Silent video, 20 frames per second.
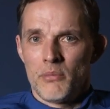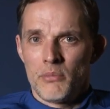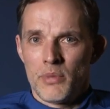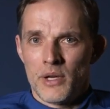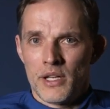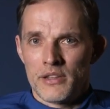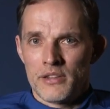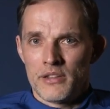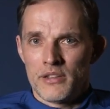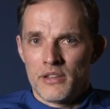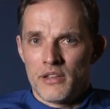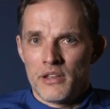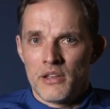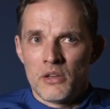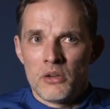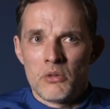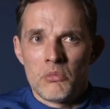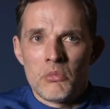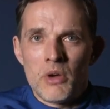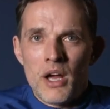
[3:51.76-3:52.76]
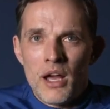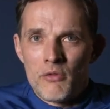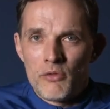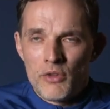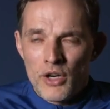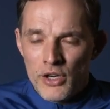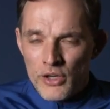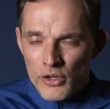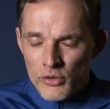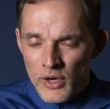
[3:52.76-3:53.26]
but um, I'm
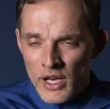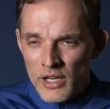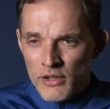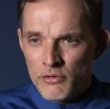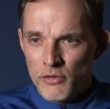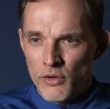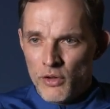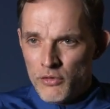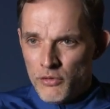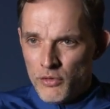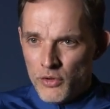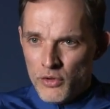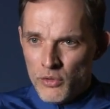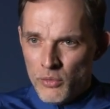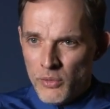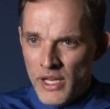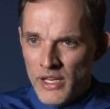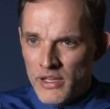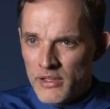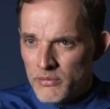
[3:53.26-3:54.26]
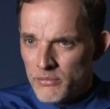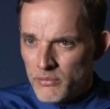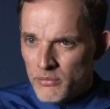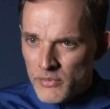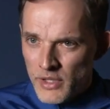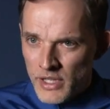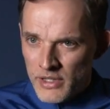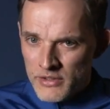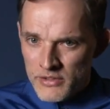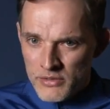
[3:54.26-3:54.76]
very grateful for the way
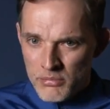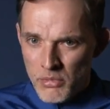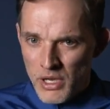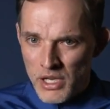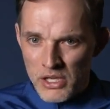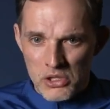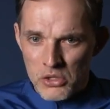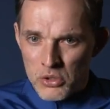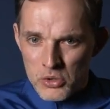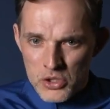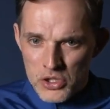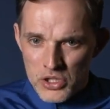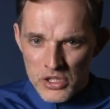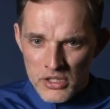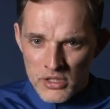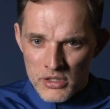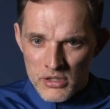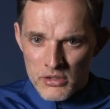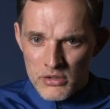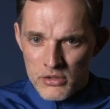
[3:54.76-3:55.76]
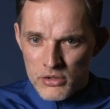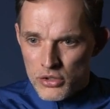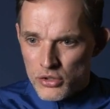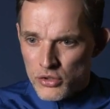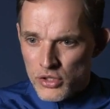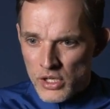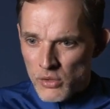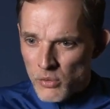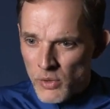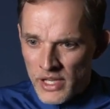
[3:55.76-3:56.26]
that my coaching
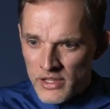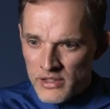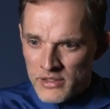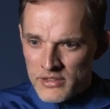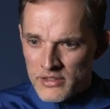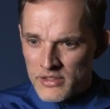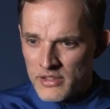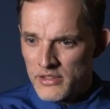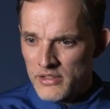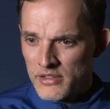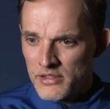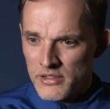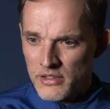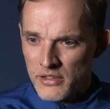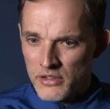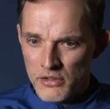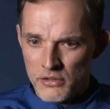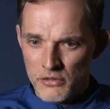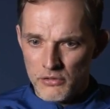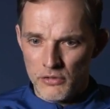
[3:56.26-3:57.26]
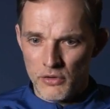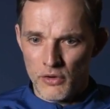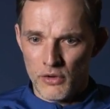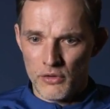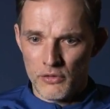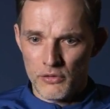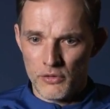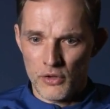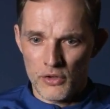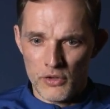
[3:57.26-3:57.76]
career went and uh,
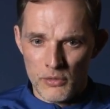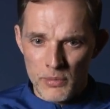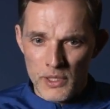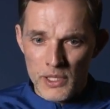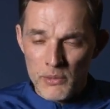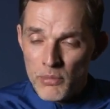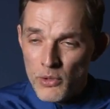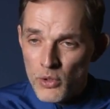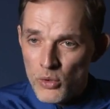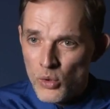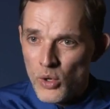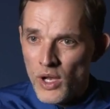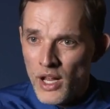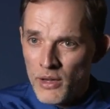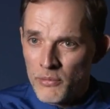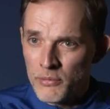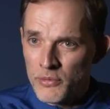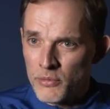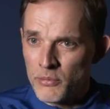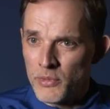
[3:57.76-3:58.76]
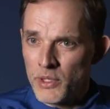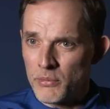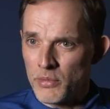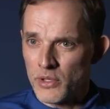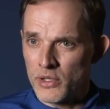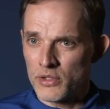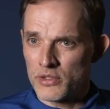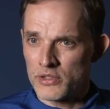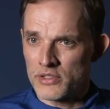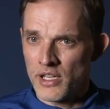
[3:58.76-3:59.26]
for, for the people who helped me
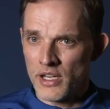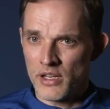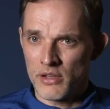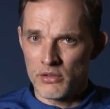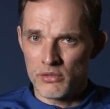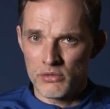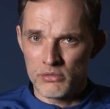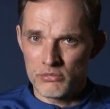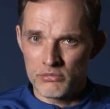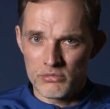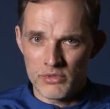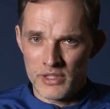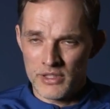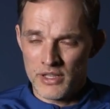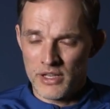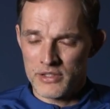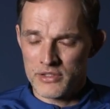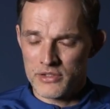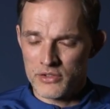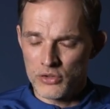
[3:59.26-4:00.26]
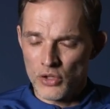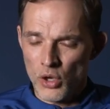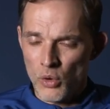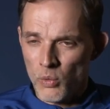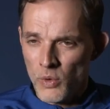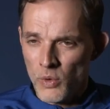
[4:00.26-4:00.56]
because I, there's no